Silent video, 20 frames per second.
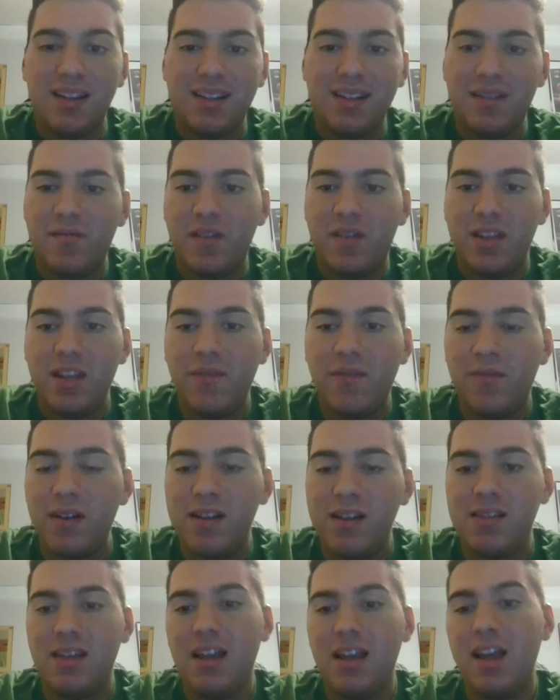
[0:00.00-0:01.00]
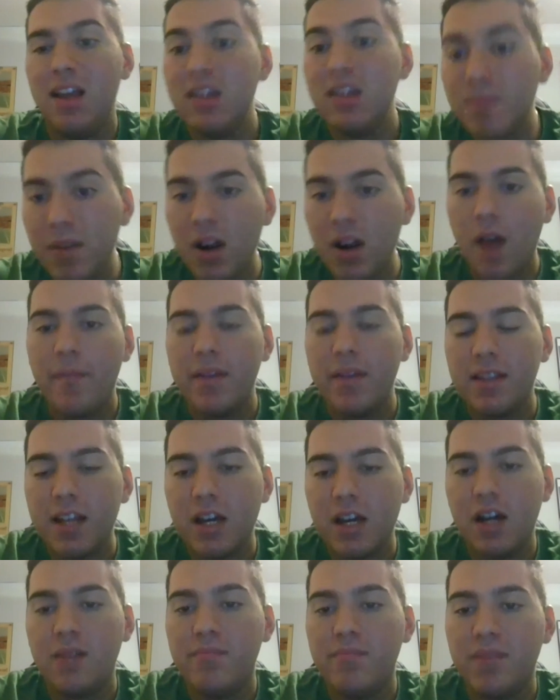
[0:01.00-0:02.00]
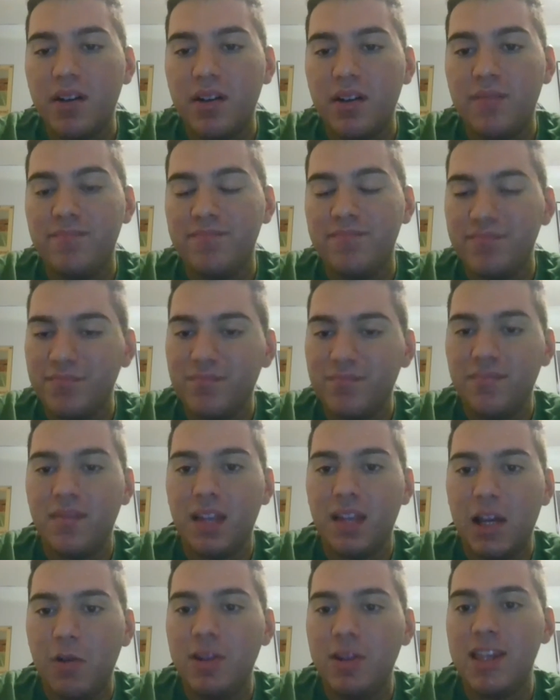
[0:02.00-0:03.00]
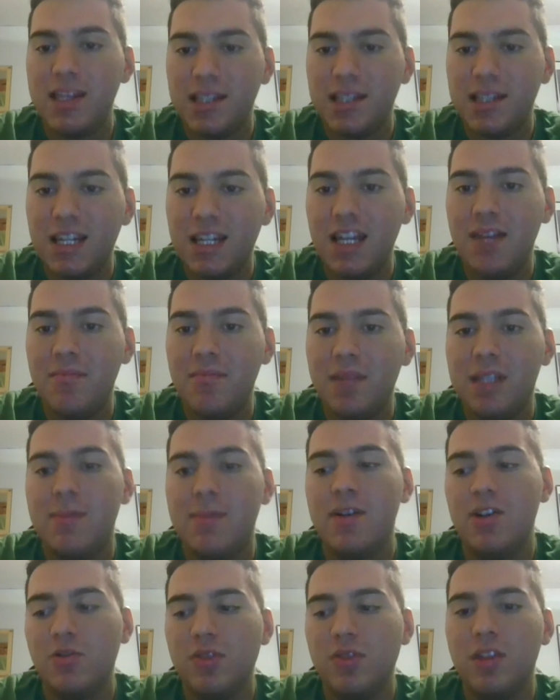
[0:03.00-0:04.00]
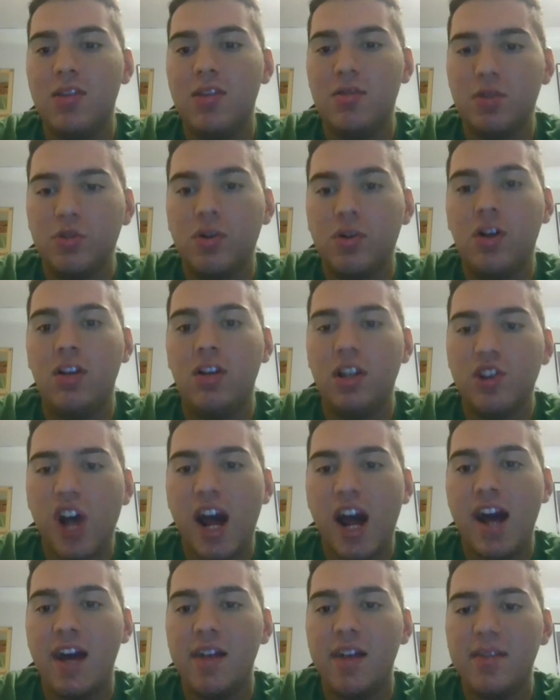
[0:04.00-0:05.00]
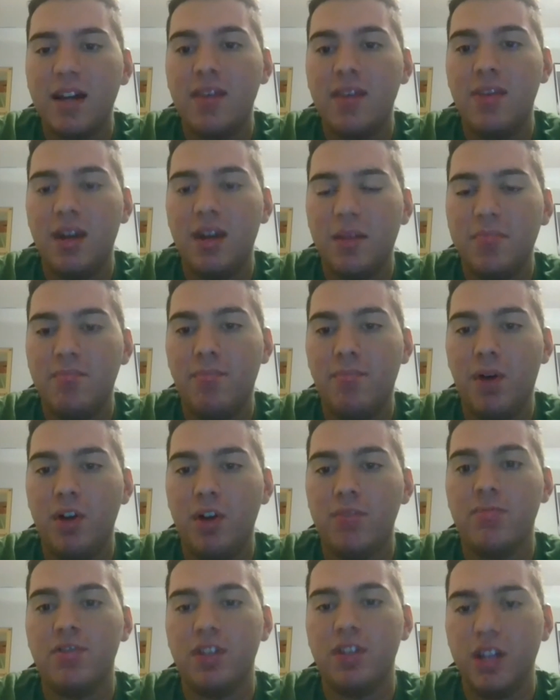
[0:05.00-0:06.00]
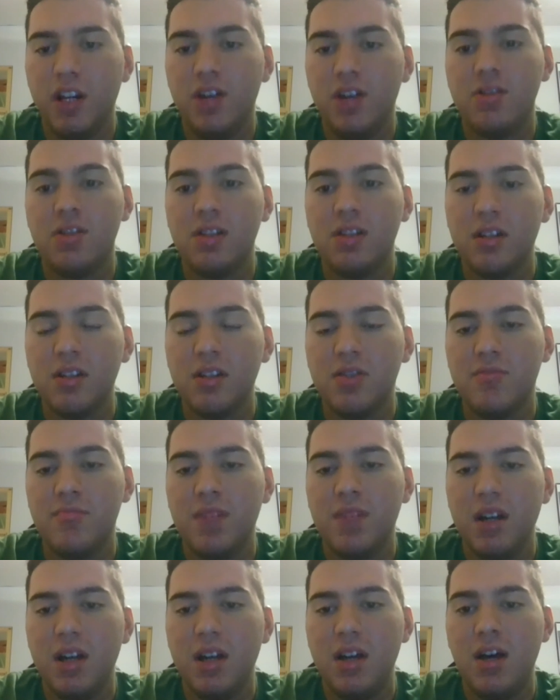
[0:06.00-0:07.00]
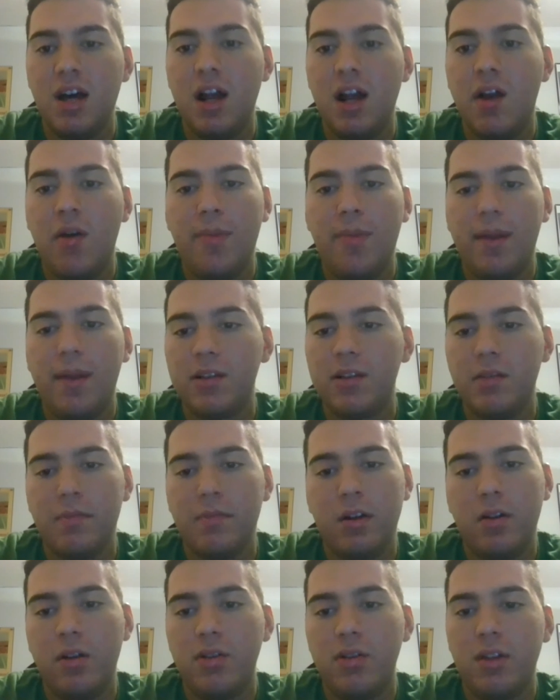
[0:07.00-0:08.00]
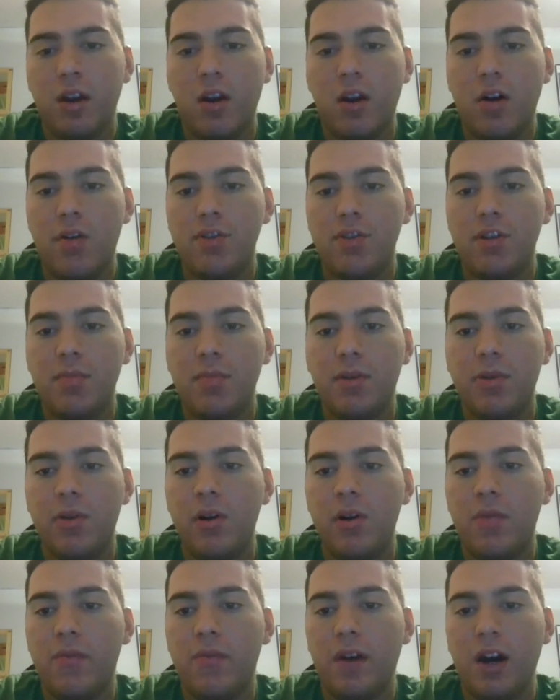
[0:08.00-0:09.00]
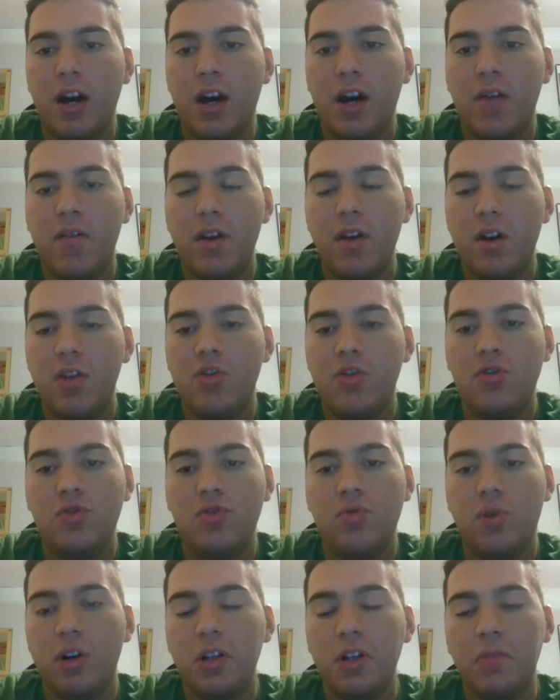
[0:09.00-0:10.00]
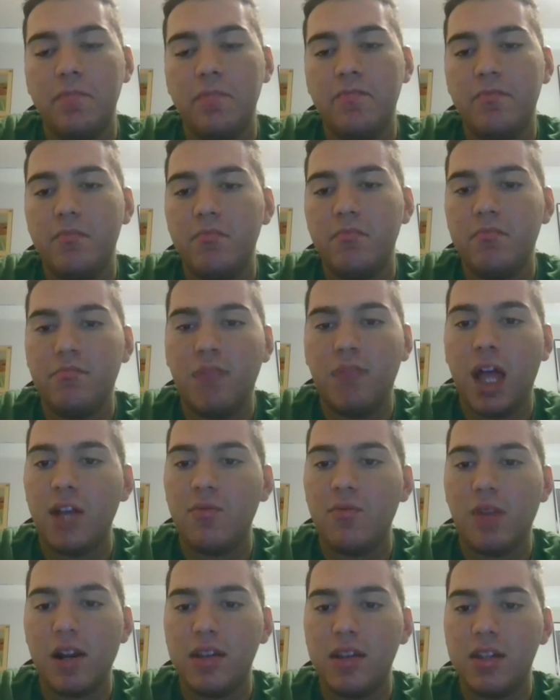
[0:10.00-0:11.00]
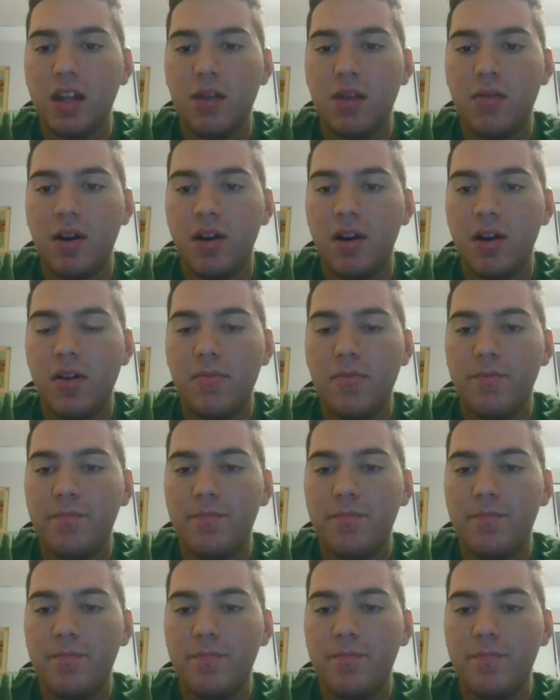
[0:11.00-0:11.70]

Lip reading: The defense, it's been up and down, but with this team, especially with the struggling Giants, I think Baltimore secures this. I don't think it's going to be close at all. It's going to be 35-20. That's what I say right now.